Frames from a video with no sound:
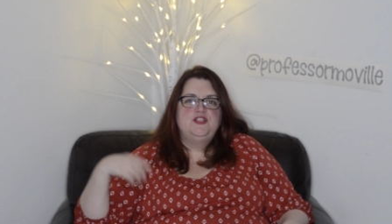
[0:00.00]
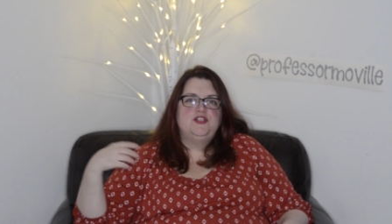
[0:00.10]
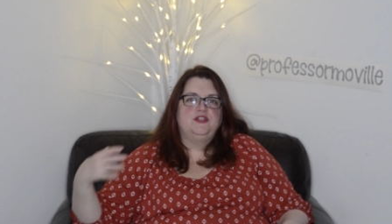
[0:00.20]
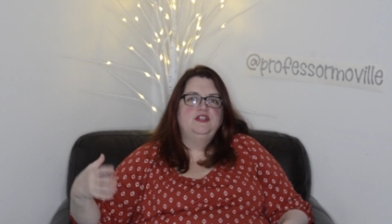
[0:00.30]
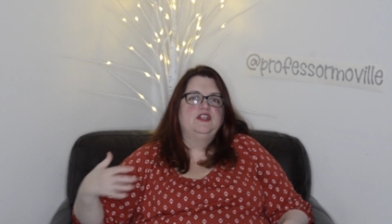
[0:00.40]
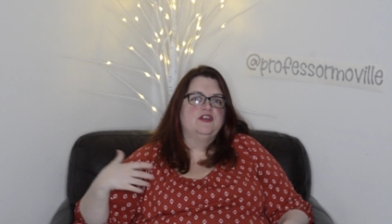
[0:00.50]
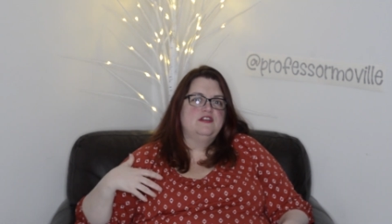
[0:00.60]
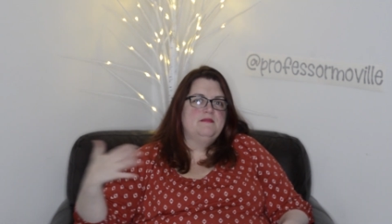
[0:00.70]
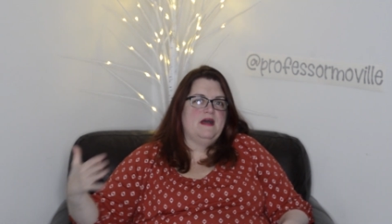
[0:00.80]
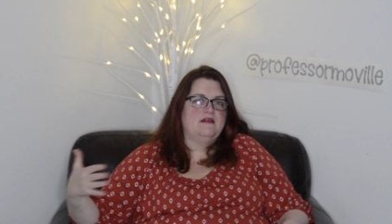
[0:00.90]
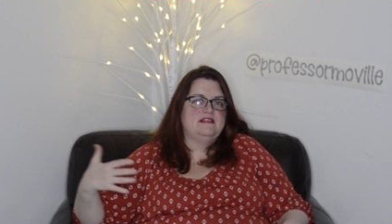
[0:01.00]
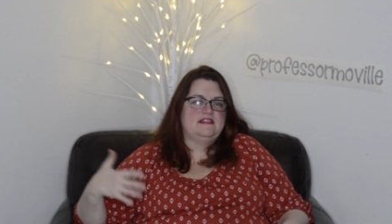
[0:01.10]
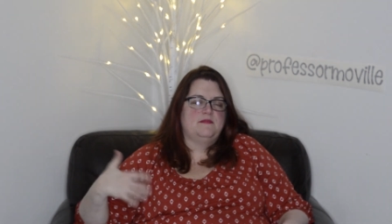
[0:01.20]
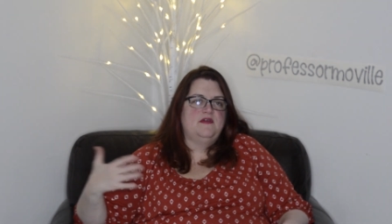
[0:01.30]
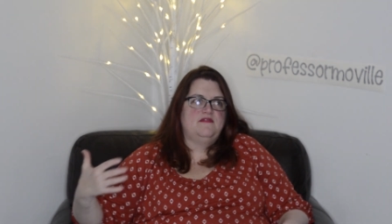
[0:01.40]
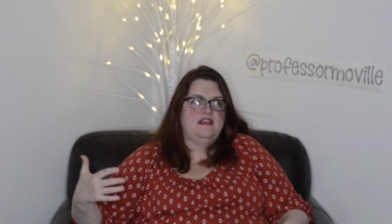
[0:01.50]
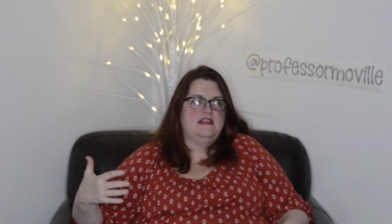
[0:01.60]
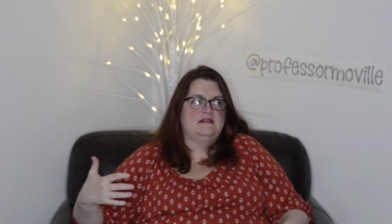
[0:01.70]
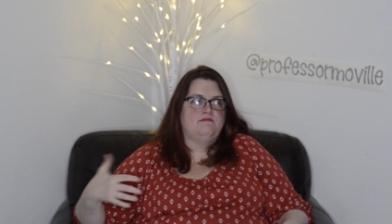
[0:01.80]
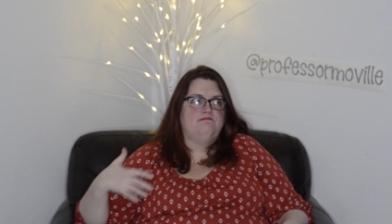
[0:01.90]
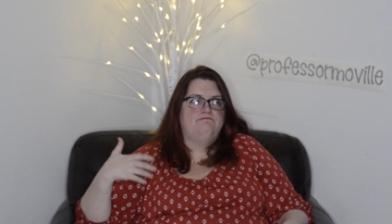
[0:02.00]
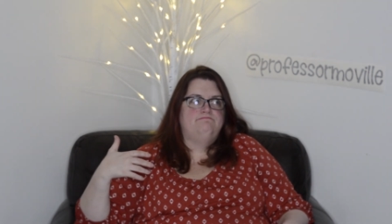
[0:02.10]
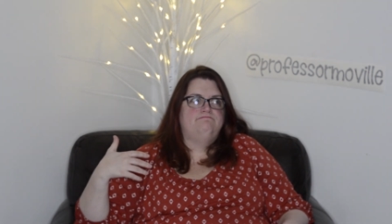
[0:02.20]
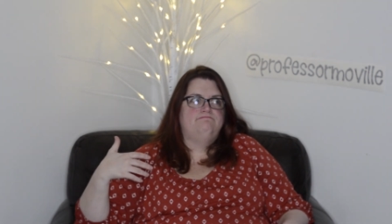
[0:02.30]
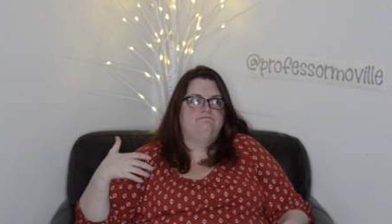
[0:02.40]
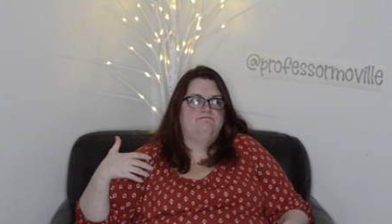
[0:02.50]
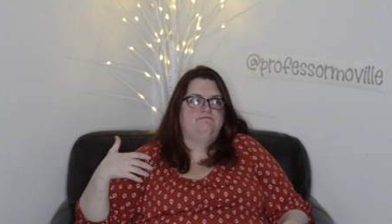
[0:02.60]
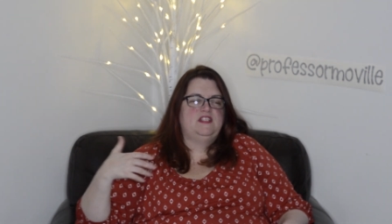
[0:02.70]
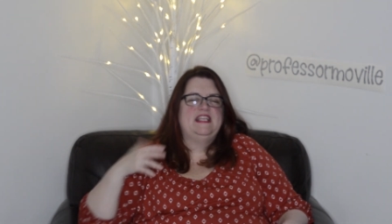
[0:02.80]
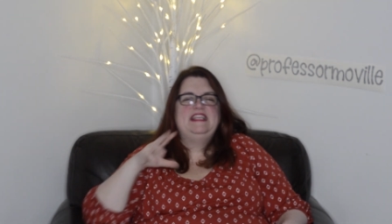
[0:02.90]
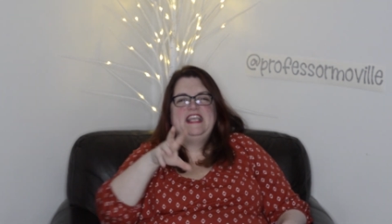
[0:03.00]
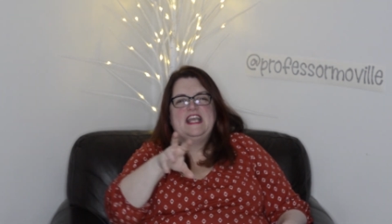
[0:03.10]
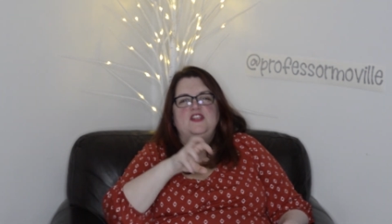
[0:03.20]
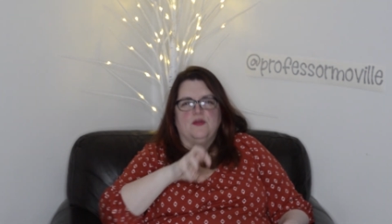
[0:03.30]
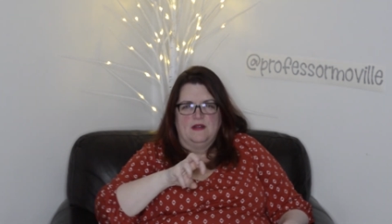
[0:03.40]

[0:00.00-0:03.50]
to learn about some of these, to get your